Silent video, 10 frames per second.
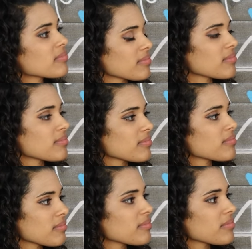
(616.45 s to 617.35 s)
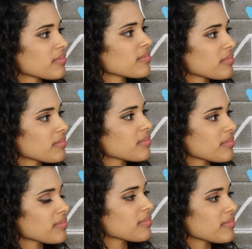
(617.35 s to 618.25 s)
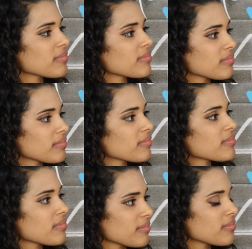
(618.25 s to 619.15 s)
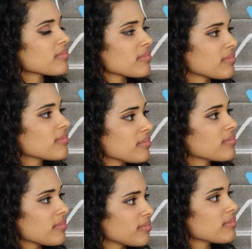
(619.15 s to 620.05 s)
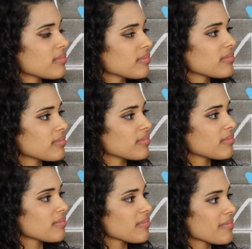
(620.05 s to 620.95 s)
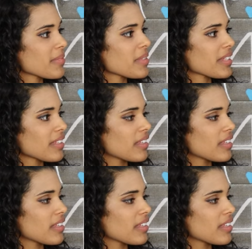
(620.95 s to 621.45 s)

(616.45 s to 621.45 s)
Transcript: (not speaking)